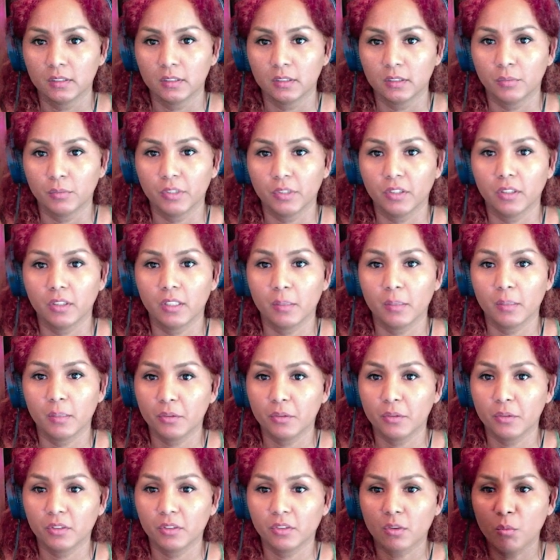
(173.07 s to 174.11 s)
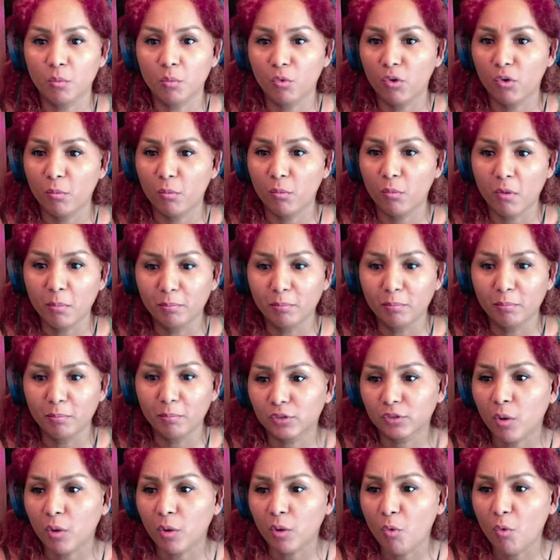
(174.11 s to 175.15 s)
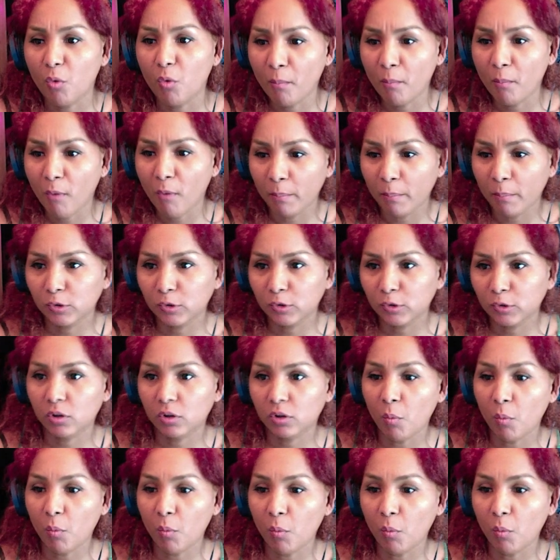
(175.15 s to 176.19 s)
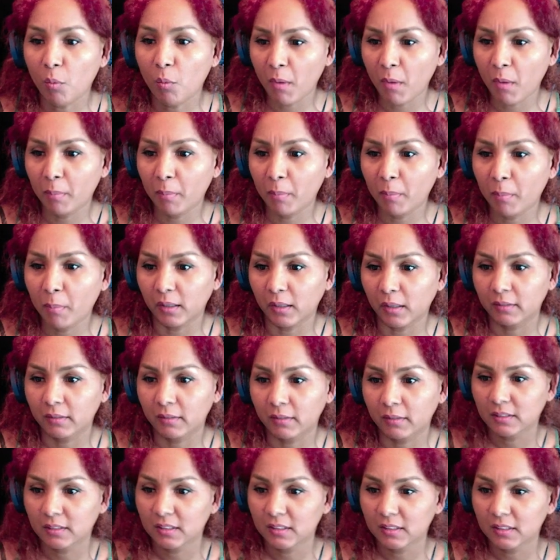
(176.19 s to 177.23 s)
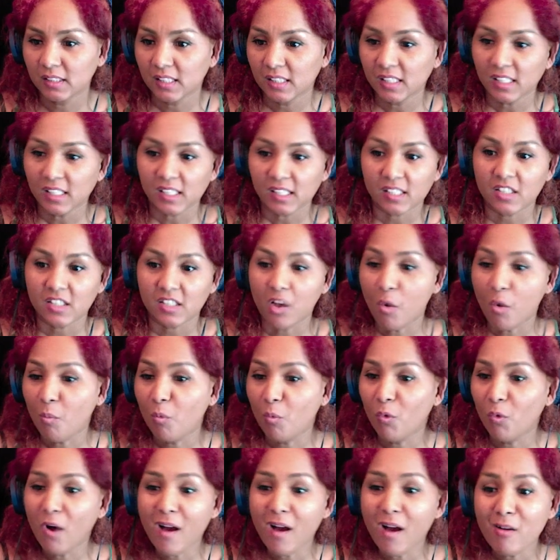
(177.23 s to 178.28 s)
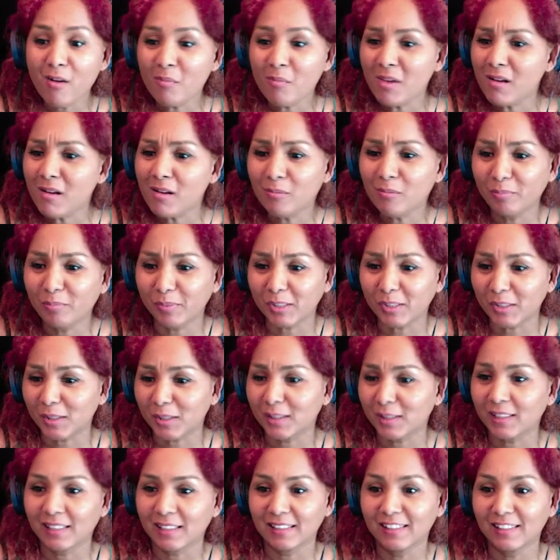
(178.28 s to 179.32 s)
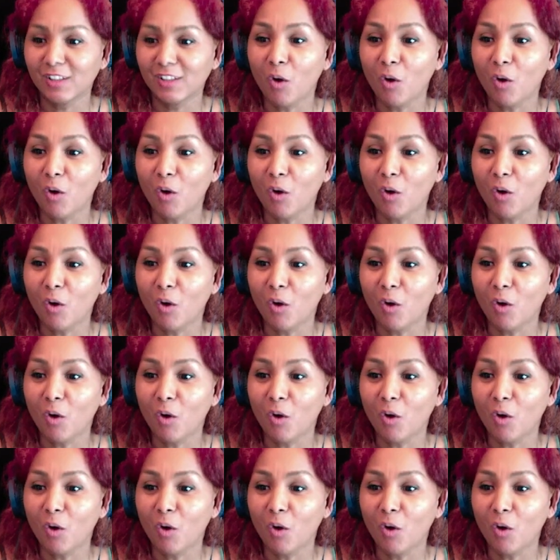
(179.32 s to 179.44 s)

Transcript: We're gonna be doing some warm-up, some warm-up, some warm-up, some warm-ups. No